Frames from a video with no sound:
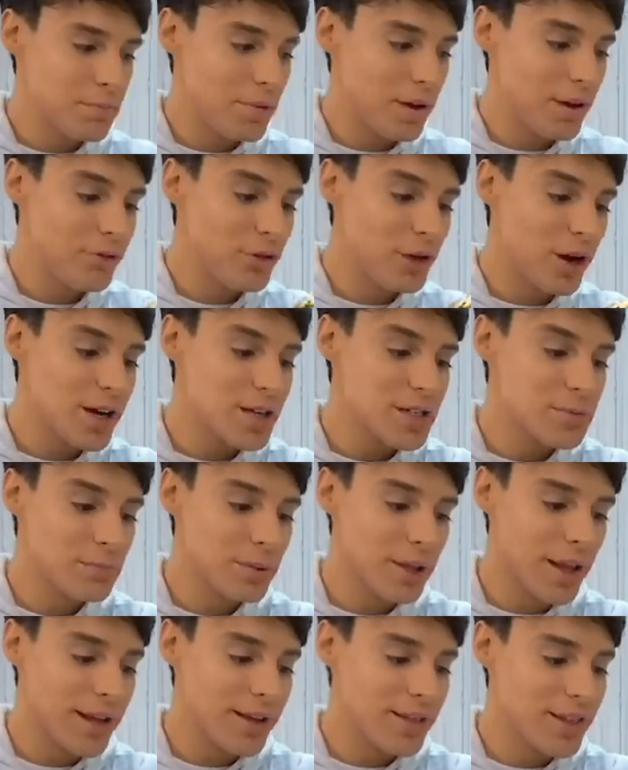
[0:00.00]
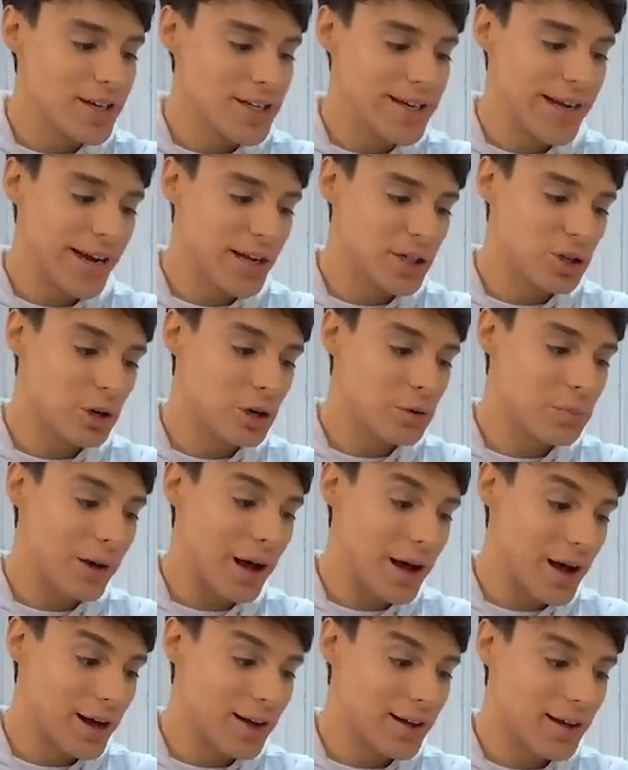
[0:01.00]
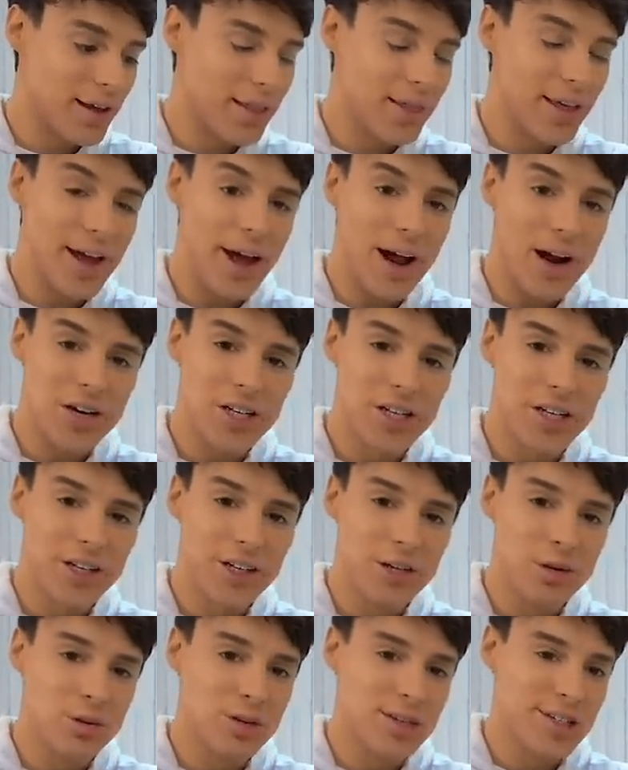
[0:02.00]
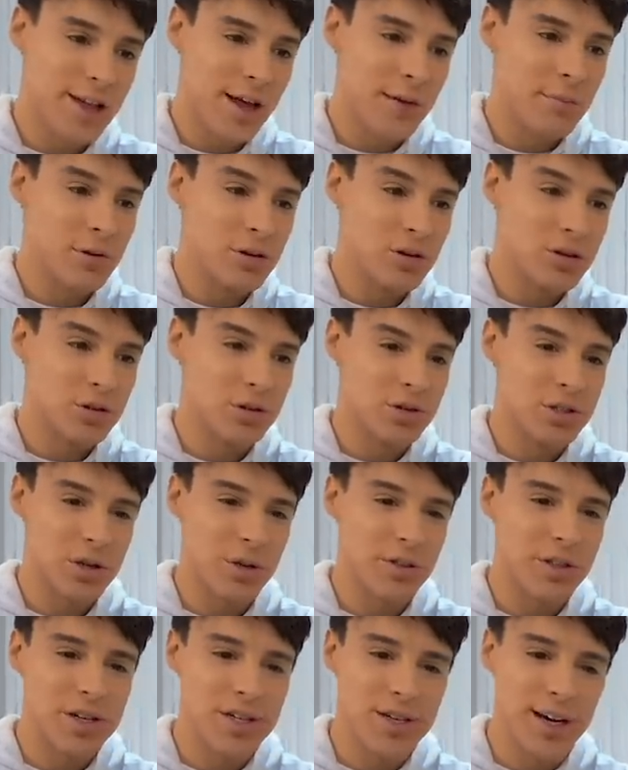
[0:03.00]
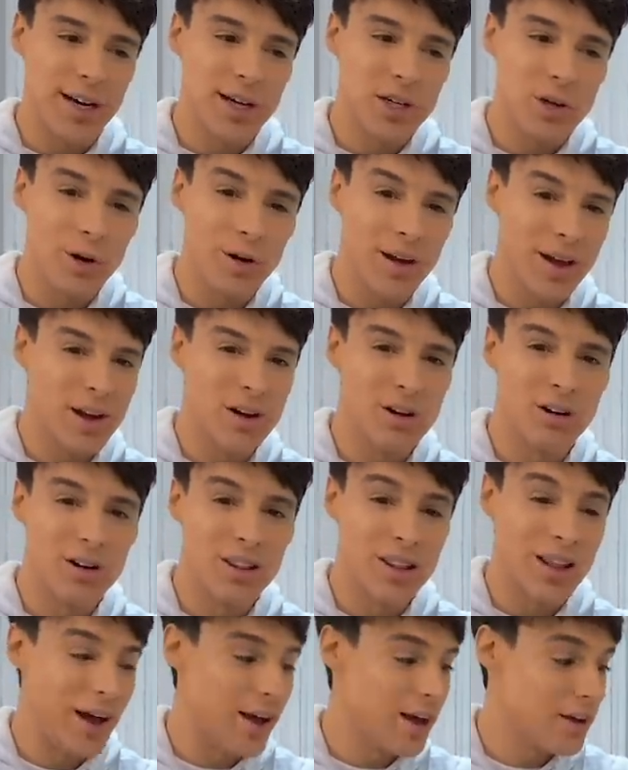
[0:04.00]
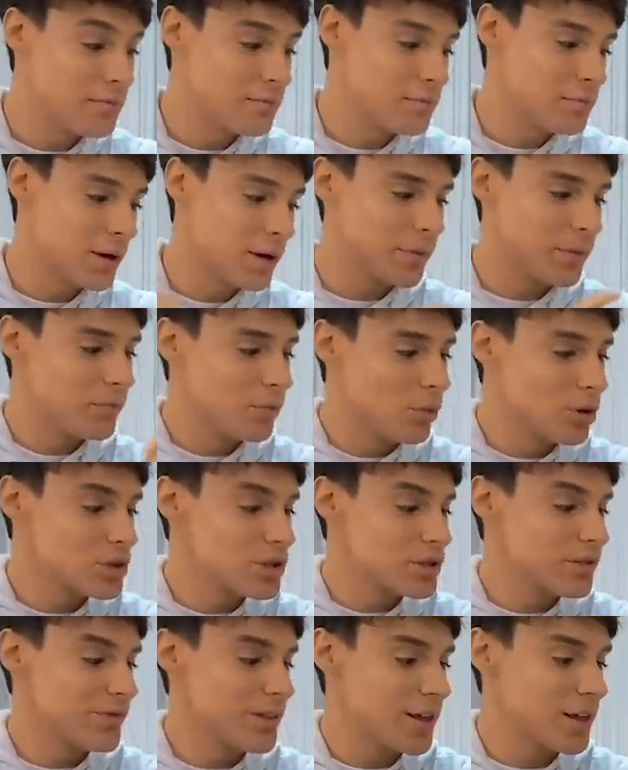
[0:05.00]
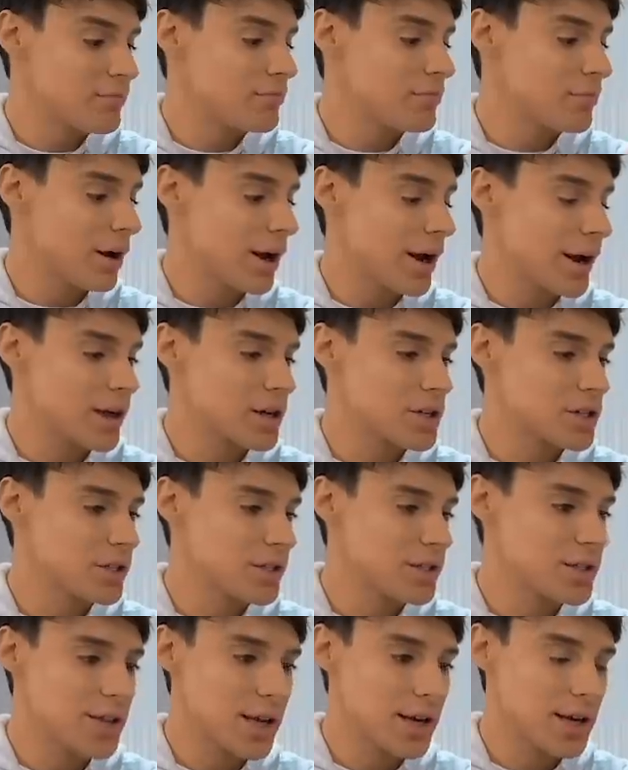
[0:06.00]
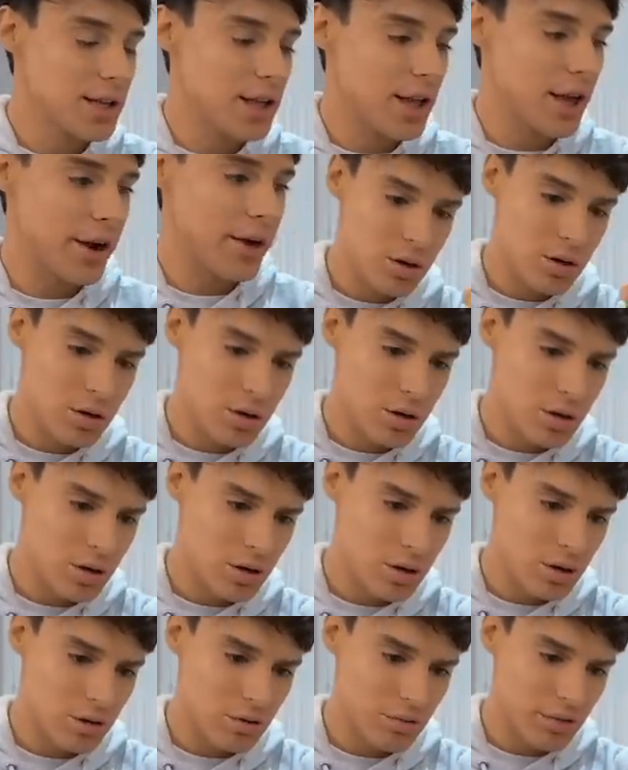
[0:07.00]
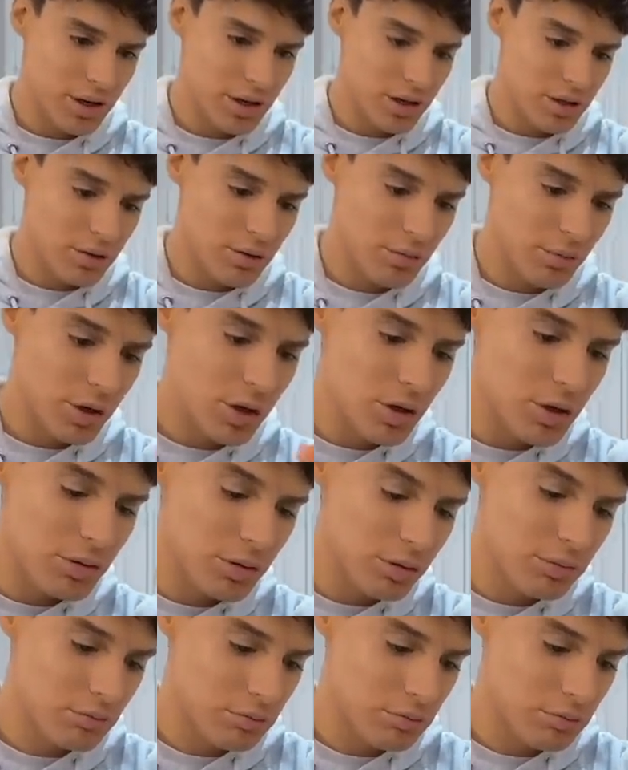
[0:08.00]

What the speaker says: If you guys play the TikTok back, they actually use lemon juice on the TikTok and not lime, but most of them actually said lime. Wait, so I'm gonna do